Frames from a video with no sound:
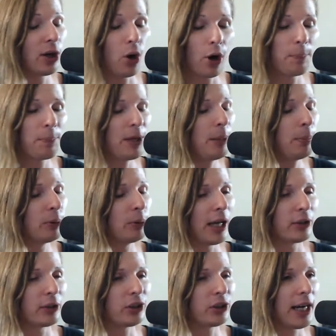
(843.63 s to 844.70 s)
are people
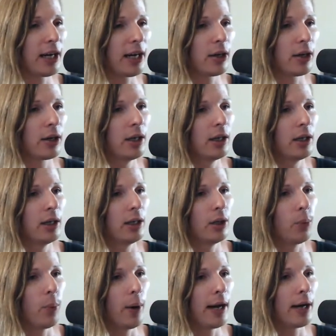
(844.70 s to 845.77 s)
out there
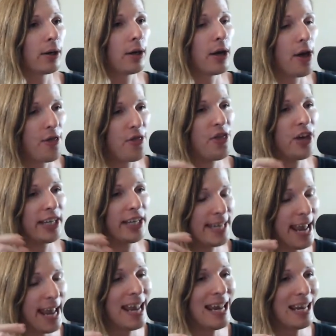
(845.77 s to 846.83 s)
where the
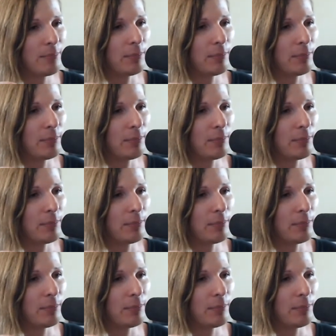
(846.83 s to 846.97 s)
game,